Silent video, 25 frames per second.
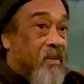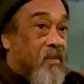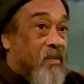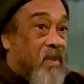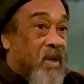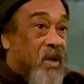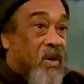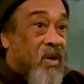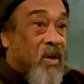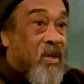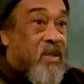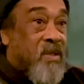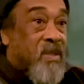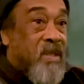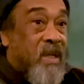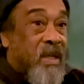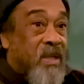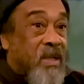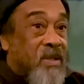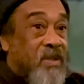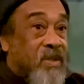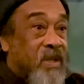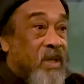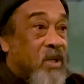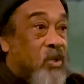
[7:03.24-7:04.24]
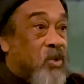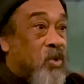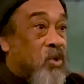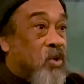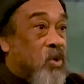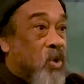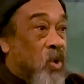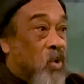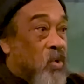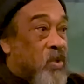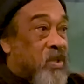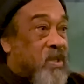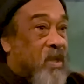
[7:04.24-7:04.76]
Because they see to
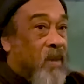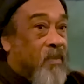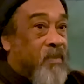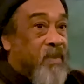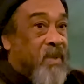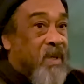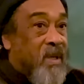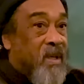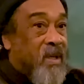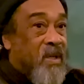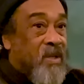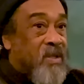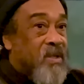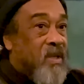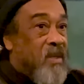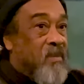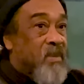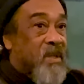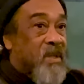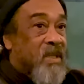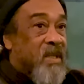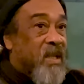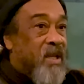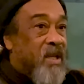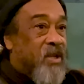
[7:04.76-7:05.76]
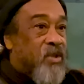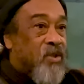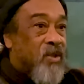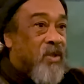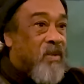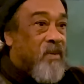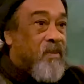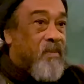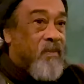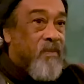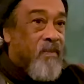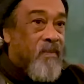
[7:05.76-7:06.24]
know something is limitation.